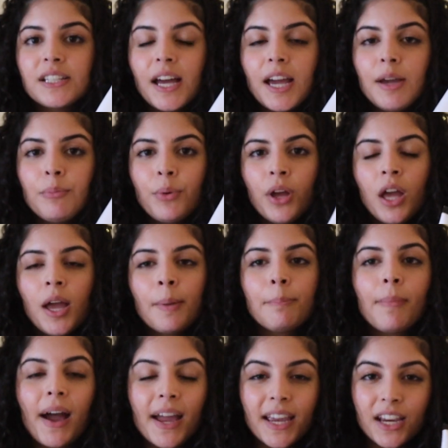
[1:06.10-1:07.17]
type.
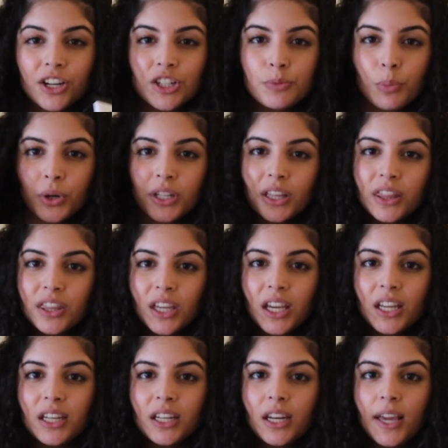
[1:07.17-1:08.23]
My hair is pretty
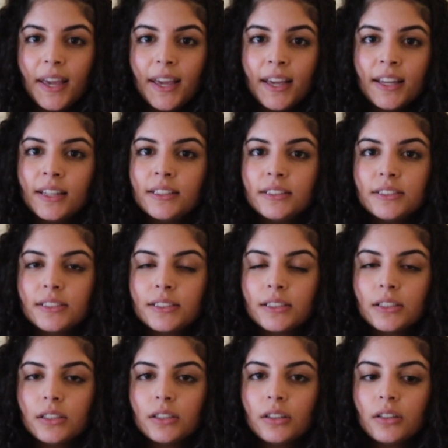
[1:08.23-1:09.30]
thin and
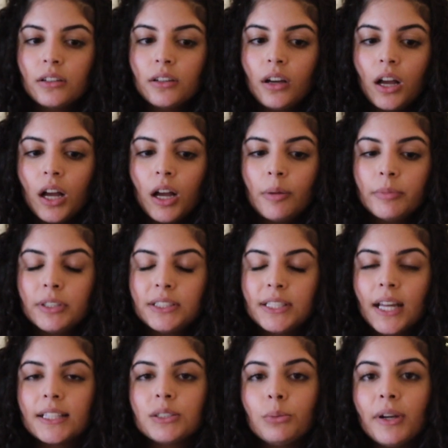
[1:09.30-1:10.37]
it
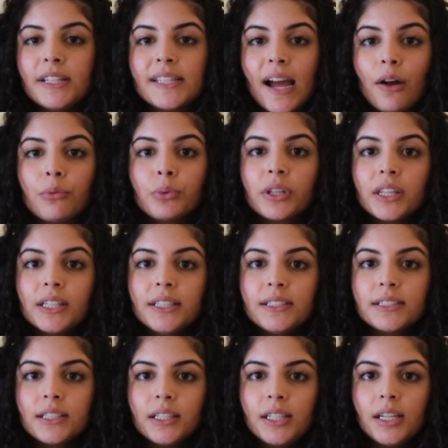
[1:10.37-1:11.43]
gets weighed down really
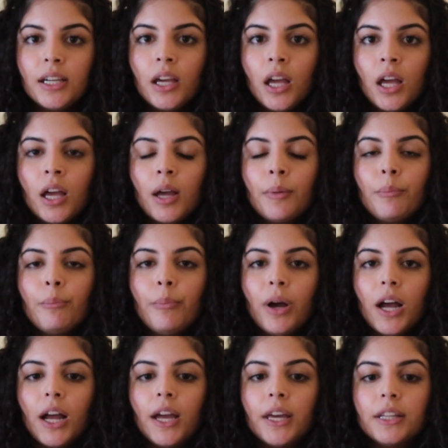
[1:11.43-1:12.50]
easily,
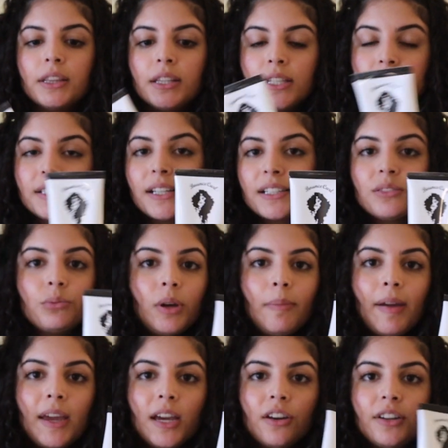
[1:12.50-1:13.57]
but this doesn't weigh
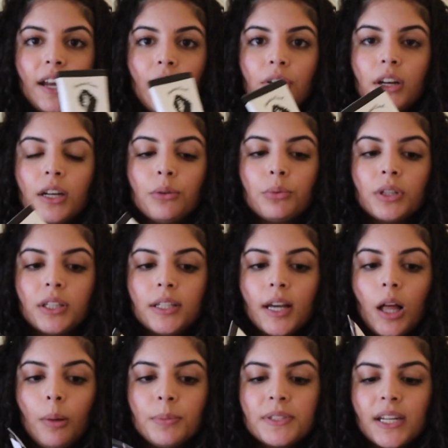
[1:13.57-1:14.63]
my hair down and it really
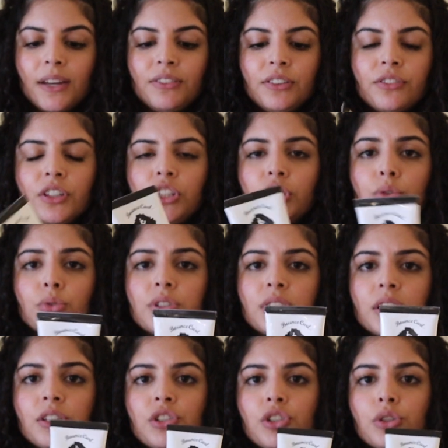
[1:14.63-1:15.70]
helps. And I've even used
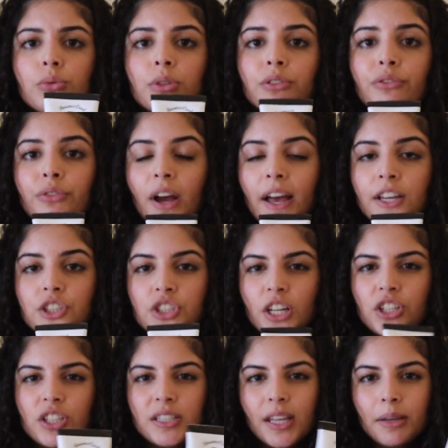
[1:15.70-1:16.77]
this to refresh.
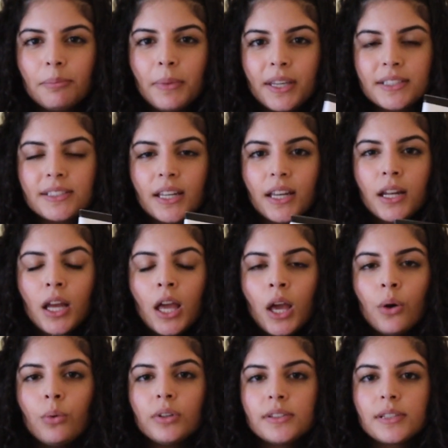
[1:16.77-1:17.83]
I just like mix it
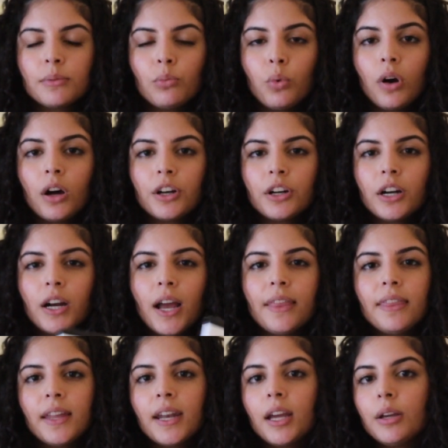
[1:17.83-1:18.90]
with some water
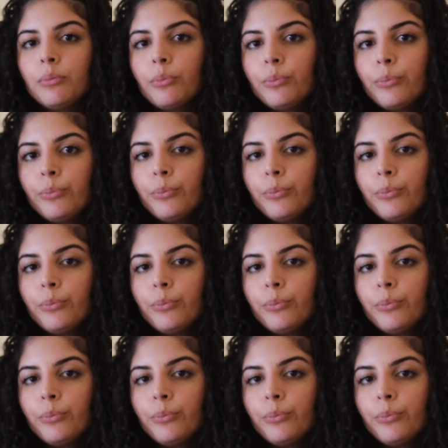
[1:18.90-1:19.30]
and then I